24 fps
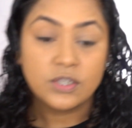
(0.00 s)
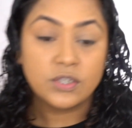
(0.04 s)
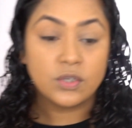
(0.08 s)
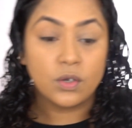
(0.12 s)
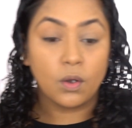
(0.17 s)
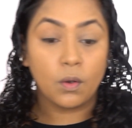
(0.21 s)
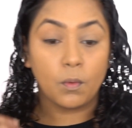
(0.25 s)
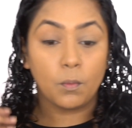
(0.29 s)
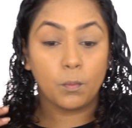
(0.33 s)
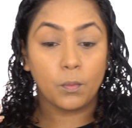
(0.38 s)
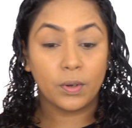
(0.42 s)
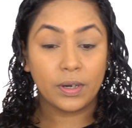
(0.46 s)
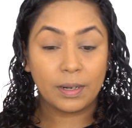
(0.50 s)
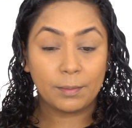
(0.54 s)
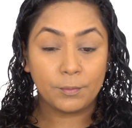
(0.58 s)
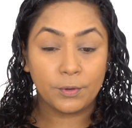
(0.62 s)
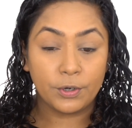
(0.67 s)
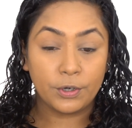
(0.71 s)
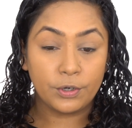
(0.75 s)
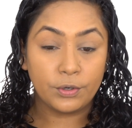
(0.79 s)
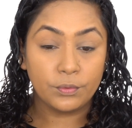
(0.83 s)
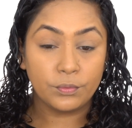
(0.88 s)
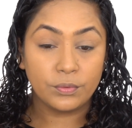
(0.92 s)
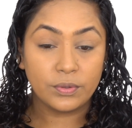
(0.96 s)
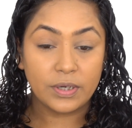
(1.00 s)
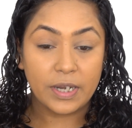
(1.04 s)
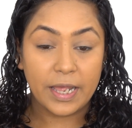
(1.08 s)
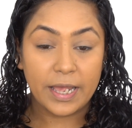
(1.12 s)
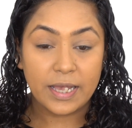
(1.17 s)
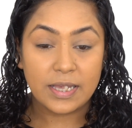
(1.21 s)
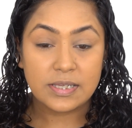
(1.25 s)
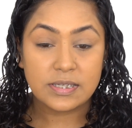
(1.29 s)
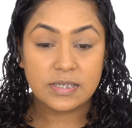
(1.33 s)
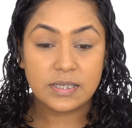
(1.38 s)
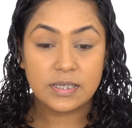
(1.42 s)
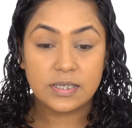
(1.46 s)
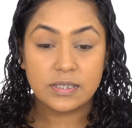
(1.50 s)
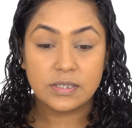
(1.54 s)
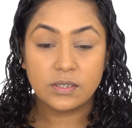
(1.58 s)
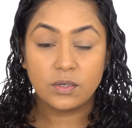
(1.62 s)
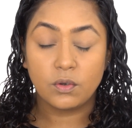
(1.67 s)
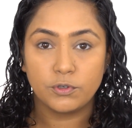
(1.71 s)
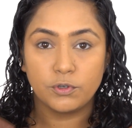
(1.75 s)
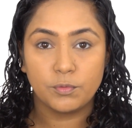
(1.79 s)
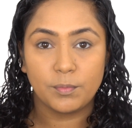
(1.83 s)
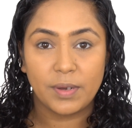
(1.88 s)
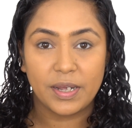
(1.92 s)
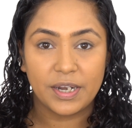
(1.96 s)
So what I'm going to do next is
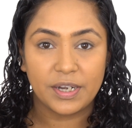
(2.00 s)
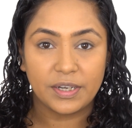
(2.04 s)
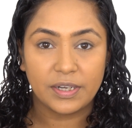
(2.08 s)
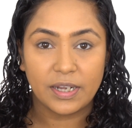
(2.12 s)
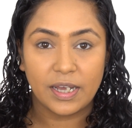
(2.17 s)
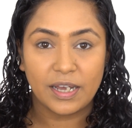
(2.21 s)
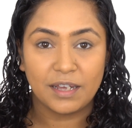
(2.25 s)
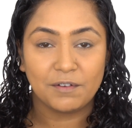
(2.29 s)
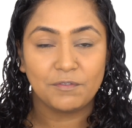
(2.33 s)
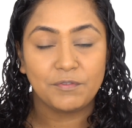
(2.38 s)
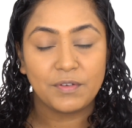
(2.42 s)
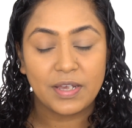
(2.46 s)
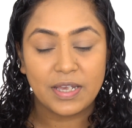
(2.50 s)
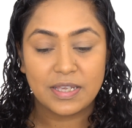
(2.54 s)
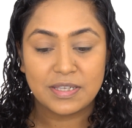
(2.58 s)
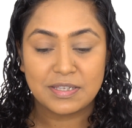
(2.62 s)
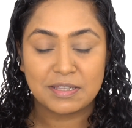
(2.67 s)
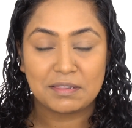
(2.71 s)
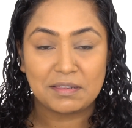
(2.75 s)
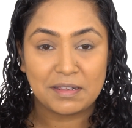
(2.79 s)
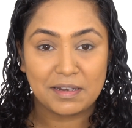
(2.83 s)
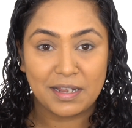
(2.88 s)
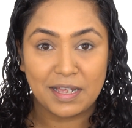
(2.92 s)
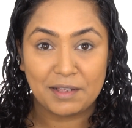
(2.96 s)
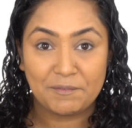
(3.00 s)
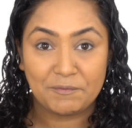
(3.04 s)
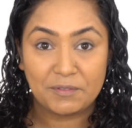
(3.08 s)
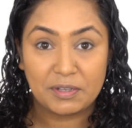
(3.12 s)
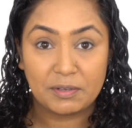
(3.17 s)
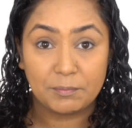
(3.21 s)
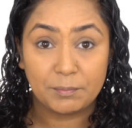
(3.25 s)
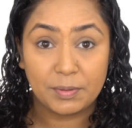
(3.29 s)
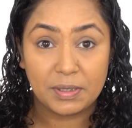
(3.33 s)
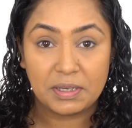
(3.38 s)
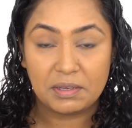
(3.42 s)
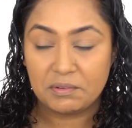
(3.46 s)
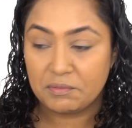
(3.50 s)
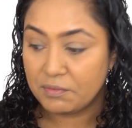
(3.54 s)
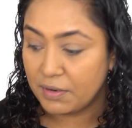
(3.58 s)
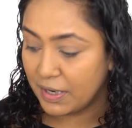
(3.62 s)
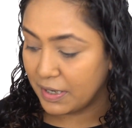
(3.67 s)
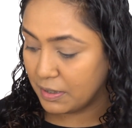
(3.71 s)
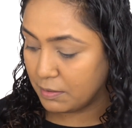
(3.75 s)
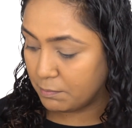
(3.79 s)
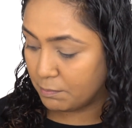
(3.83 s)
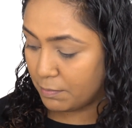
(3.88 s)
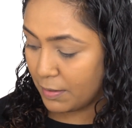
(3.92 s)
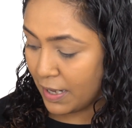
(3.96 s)
do my entire face and then I will be
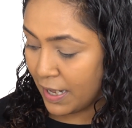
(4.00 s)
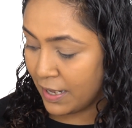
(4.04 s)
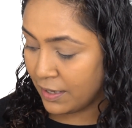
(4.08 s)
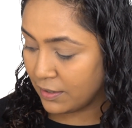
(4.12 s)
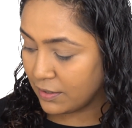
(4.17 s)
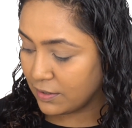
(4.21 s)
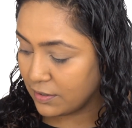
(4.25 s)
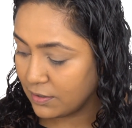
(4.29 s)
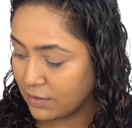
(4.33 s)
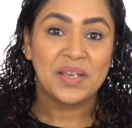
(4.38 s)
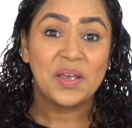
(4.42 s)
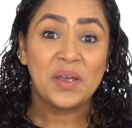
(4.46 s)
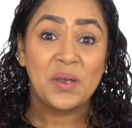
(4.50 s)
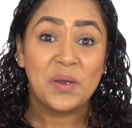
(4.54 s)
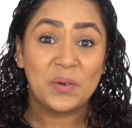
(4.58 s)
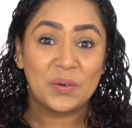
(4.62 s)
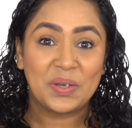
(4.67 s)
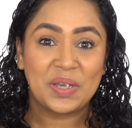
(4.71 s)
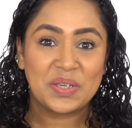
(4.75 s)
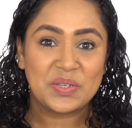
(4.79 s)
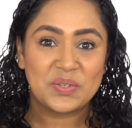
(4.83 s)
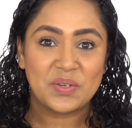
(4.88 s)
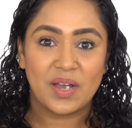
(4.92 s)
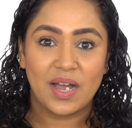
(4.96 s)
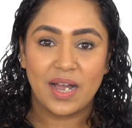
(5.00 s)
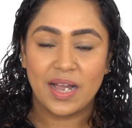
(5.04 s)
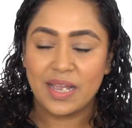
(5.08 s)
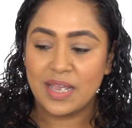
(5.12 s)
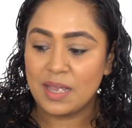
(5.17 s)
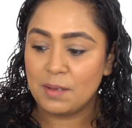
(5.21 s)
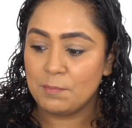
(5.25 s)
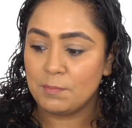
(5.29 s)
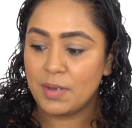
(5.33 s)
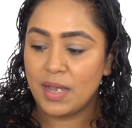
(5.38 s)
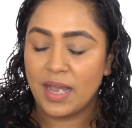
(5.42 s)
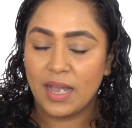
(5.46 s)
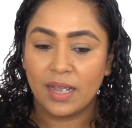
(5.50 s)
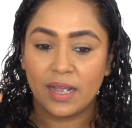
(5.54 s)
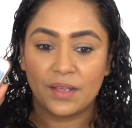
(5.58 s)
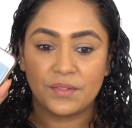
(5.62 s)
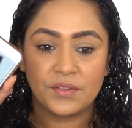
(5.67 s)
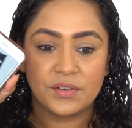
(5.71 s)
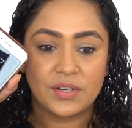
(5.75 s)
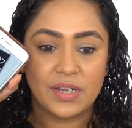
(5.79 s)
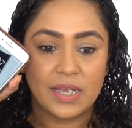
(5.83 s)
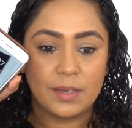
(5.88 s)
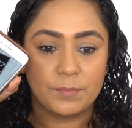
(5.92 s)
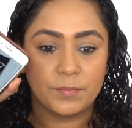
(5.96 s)
right back. Okay, so I am back and
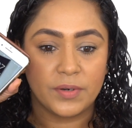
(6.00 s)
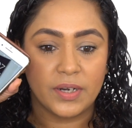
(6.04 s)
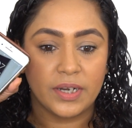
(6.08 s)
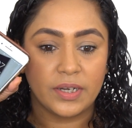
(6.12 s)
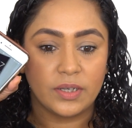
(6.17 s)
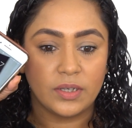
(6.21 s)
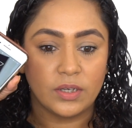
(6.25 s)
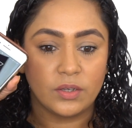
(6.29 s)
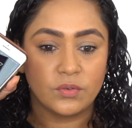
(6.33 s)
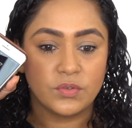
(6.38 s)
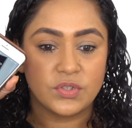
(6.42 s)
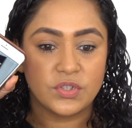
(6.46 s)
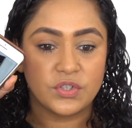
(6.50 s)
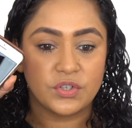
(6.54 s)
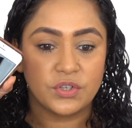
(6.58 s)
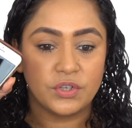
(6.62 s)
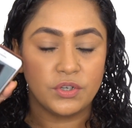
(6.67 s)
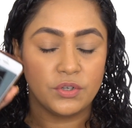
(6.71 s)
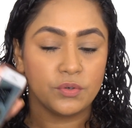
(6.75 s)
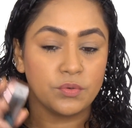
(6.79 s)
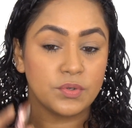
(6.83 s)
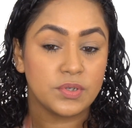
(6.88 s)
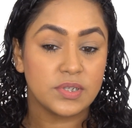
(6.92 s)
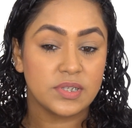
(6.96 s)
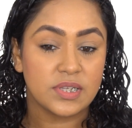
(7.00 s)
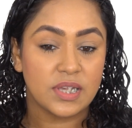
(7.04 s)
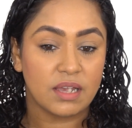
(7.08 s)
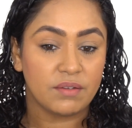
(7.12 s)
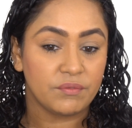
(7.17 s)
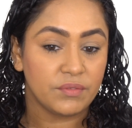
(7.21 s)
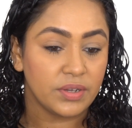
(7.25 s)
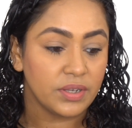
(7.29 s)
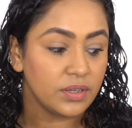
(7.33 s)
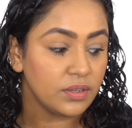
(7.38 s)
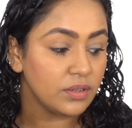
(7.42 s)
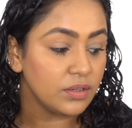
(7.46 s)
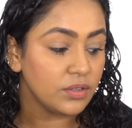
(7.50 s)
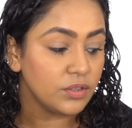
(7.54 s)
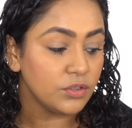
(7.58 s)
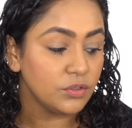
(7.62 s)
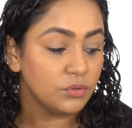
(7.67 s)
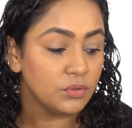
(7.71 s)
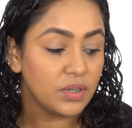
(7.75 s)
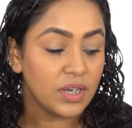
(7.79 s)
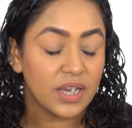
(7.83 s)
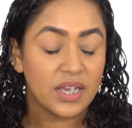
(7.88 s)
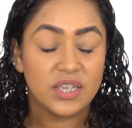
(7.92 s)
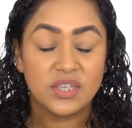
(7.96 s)
the time right now is 3:07.
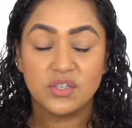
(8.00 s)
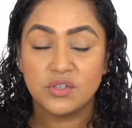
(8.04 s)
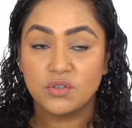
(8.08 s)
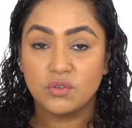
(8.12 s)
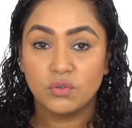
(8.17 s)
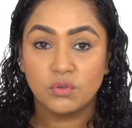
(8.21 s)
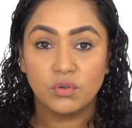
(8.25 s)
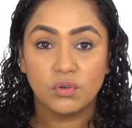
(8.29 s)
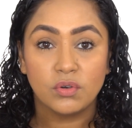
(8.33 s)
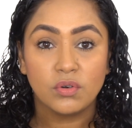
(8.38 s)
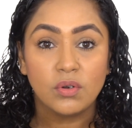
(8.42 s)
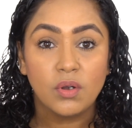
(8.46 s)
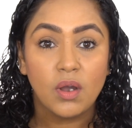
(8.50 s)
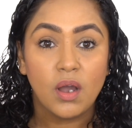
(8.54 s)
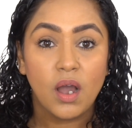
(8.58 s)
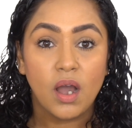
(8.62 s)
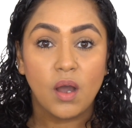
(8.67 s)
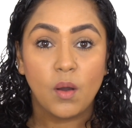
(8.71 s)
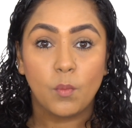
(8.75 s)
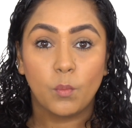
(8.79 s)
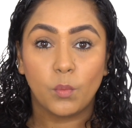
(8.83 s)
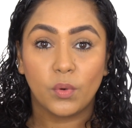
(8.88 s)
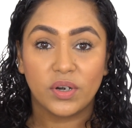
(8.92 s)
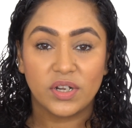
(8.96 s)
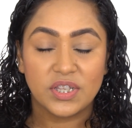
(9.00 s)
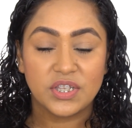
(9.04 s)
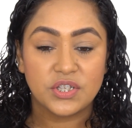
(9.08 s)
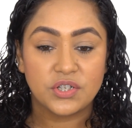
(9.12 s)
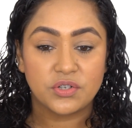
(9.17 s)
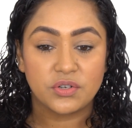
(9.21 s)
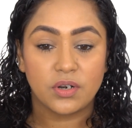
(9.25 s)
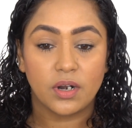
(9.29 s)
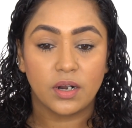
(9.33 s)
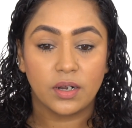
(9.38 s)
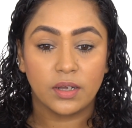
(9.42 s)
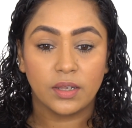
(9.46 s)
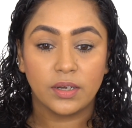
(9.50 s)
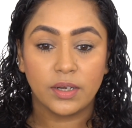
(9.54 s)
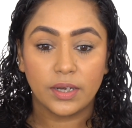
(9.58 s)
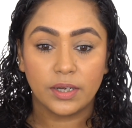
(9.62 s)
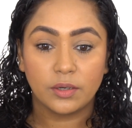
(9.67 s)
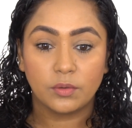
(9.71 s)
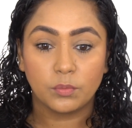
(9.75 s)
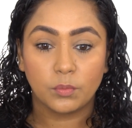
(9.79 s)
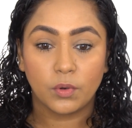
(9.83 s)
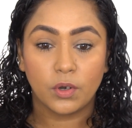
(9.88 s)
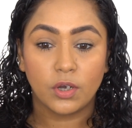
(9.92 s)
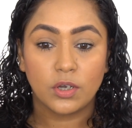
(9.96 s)
You guys know what a struggle
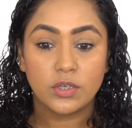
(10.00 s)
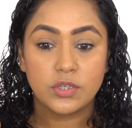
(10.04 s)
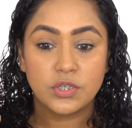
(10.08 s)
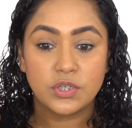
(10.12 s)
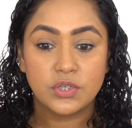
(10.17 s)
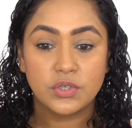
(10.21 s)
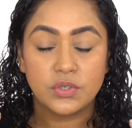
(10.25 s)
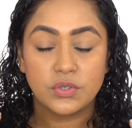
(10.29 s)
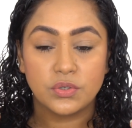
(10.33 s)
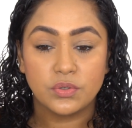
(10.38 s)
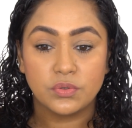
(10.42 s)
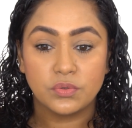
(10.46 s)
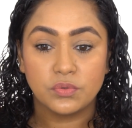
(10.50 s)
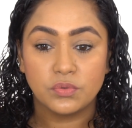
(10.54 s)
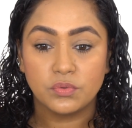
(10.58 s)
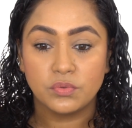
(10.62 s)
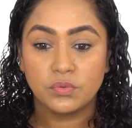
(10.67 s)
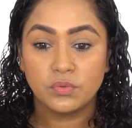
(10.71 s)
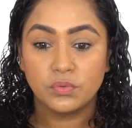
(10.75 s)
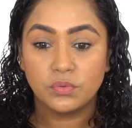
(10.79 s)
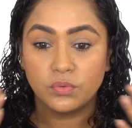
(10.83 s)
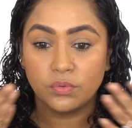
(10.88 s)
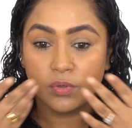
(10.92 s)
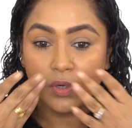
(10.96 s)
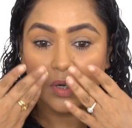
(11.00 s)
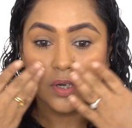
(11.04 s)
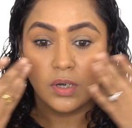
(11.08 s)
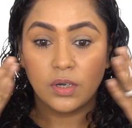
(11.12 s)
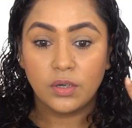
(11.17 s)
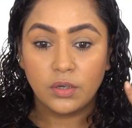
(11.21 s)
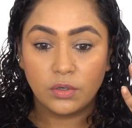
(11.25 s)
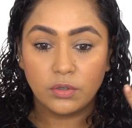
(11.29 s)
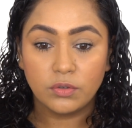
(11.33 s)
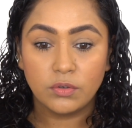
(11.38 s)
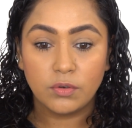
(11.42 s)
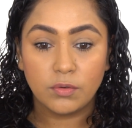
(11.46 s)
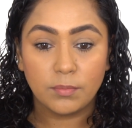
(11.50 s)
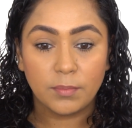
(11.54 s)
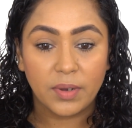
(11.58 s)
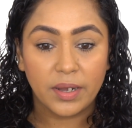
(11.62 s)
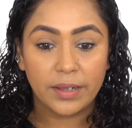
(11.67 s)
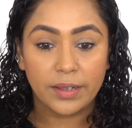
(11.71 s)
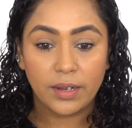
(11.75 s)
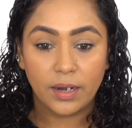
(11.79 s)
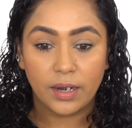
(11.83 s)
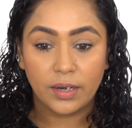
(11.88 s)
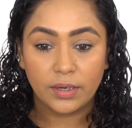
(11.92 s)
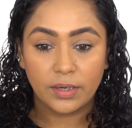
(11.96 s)
it was to do my
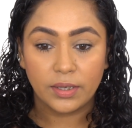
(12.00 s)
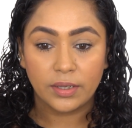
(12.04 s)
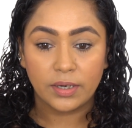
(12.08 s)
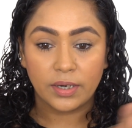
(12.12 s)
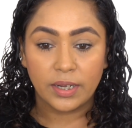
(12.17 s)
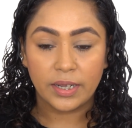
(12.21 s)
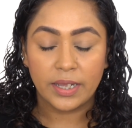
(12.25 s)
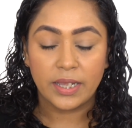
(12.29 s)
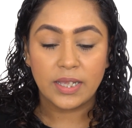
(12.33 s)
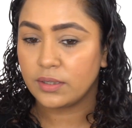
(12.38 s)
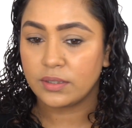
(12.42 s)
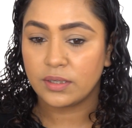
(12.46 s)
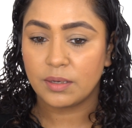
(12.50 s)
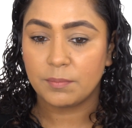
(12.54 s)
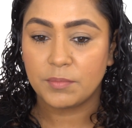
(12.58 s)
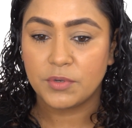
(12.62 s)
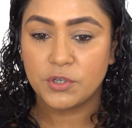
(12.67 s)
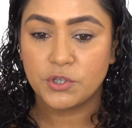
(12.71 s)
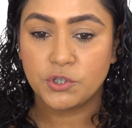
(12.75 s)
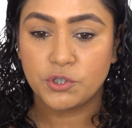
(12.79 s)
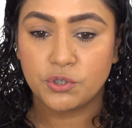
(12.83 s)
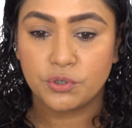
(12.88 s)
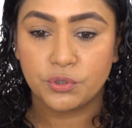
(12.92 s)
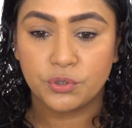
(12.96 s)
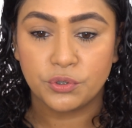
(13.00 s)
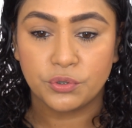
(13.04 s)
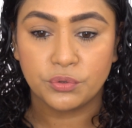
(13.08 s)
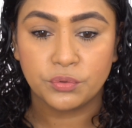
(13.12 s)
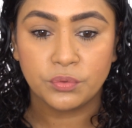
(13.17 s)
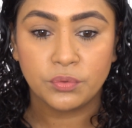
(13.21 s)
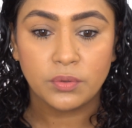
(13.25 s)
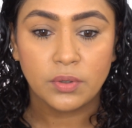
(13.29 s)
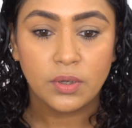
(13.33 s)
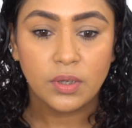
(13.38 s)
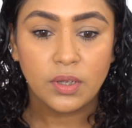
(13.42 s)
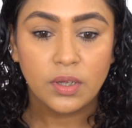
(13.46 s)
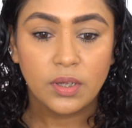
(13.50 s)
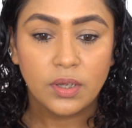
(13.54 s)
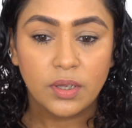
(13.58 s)
under eye. Let me show you.